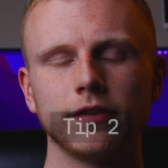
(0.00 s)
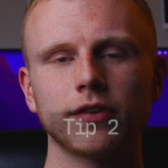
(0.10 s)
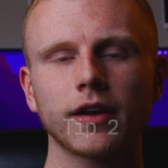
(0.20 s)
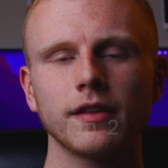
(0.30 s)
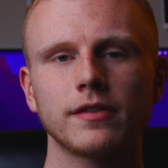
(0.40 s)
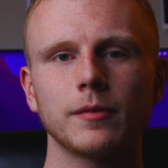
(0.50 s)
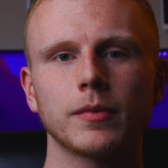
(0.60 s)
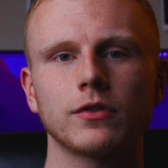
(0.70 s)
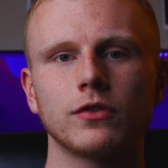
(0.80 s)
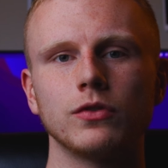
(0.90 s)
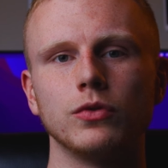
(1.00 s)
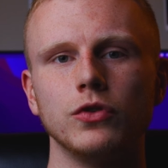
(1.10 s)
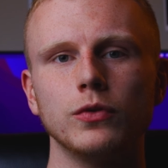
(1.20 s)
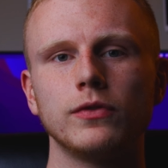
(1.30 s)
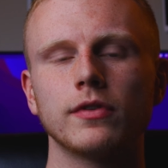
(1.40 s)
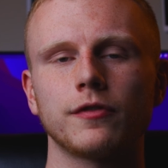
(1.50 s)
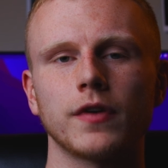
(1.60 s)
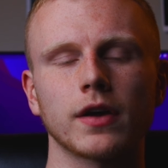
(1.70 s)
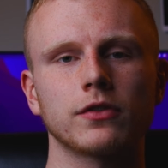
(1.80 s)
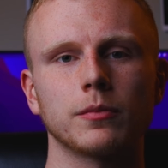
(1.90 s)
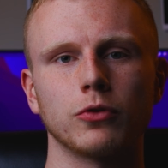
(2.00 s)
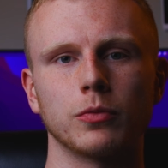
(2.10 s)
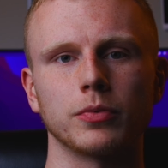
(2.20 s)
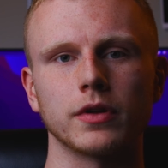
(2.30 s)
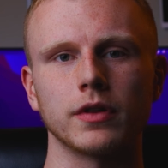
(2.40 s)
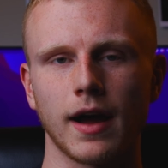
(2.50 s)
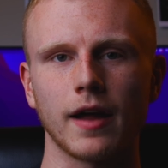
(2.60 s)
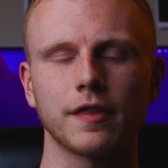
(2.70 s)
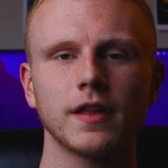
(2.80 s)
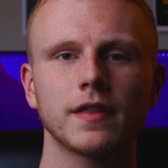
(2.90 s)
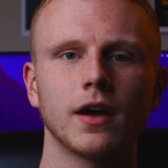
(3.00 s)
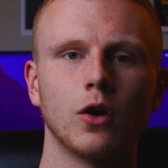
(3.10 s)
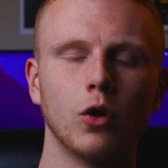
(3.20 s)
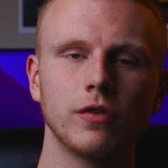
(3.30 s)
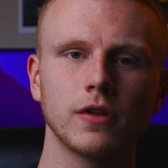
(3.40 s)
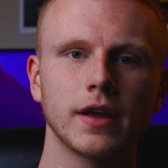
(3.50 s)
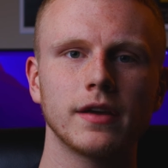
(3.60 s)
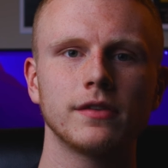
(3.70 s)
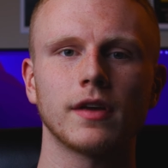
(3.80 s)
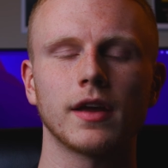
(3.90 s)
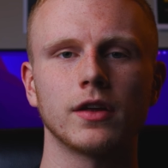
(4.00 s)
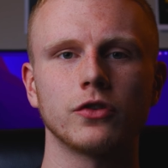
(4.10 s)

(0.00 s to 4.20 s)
second tip is to use effects appropriately. I think that overlays and